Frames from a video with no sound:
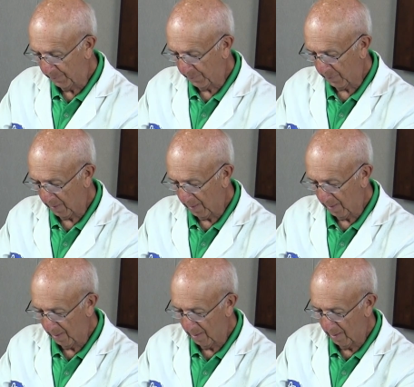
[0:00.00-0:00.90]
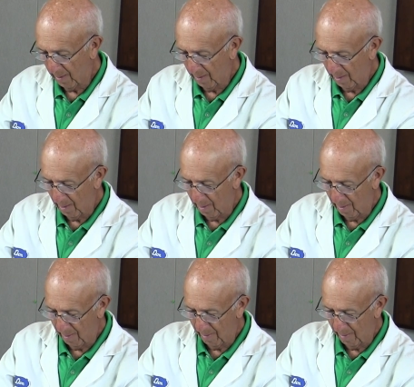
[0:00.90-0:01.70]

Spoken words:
Nobody speaks.